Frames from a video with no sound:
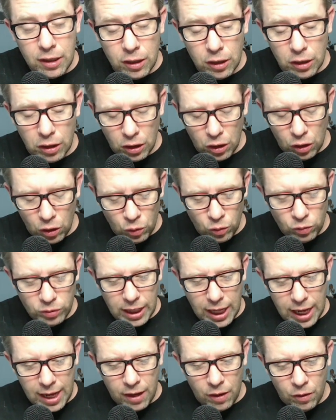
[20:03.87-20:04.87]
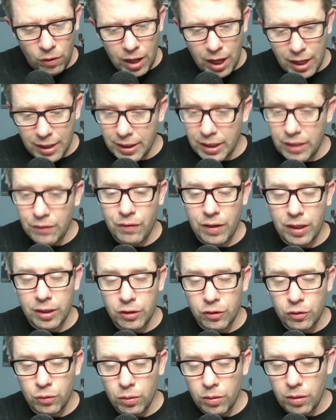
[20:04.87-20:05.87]
close out on
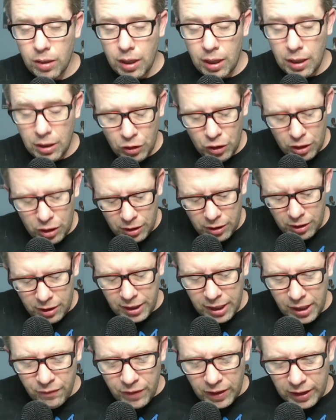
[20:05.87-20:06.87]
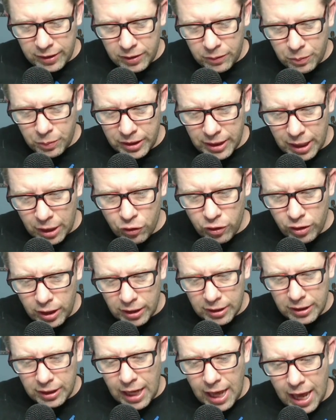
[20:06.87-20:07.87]
defense. The defense possession
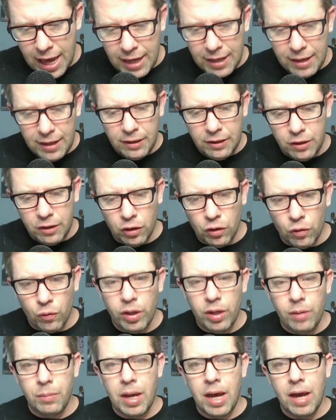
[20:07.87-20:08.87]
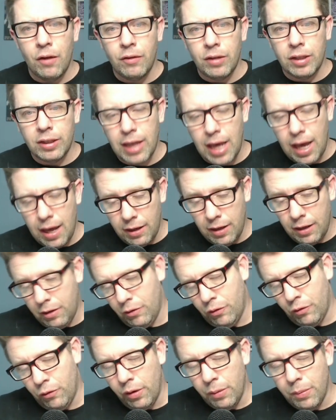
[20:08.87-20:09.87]
doesn't end until the rebound
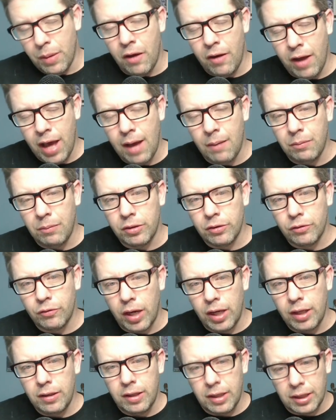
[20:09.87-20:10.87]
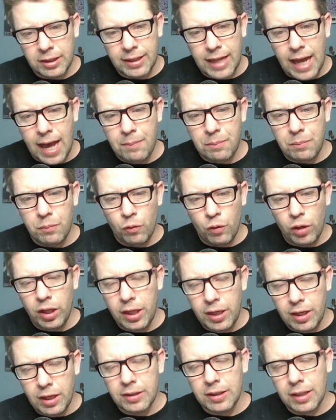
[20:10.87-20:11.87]
happens, right? The stop
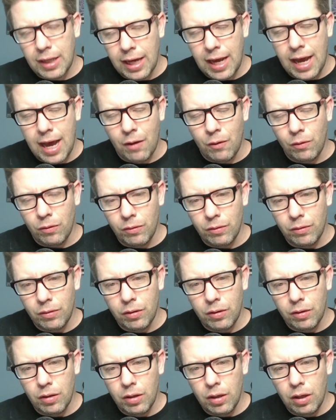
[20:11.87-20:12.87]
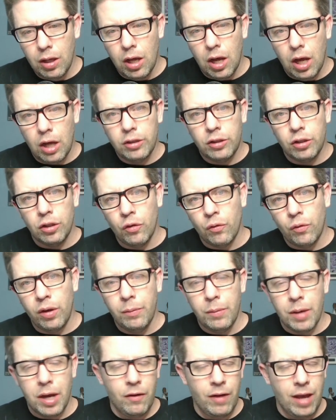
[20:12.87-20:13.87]
really doesn't count until the
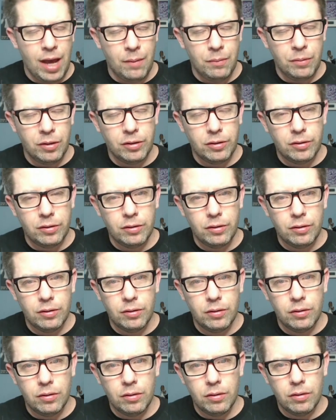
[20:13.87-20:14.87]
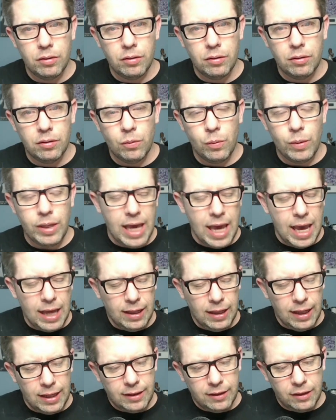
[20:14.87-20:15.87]
rebound happens. We
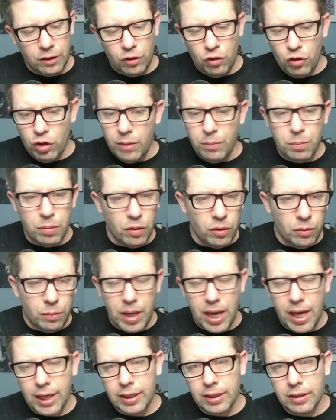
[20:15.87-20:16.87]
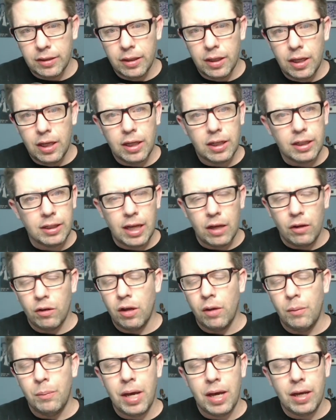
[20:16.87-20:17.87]
can't let the cheap putbacks because that'll
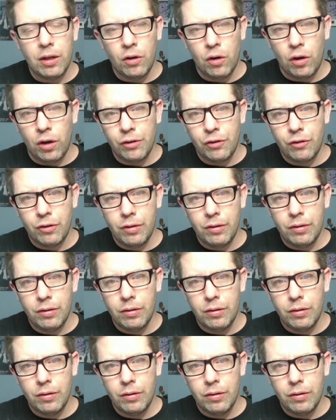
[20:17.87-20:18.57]
come back and haunt you.